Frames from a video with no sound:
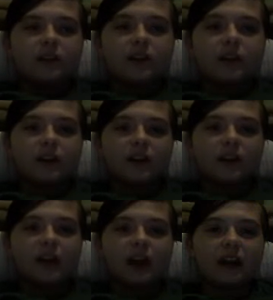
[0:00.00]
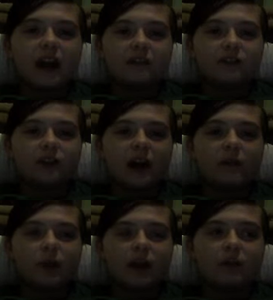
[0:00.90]
yeah, and after that, when I went
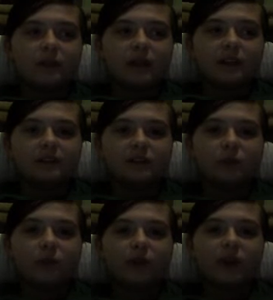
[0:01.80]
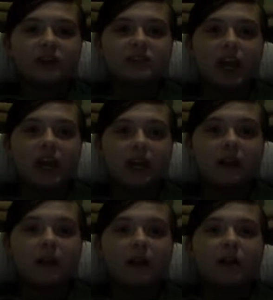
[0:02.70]
back to school the next day,
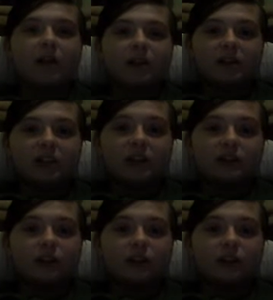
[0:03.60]
the teacher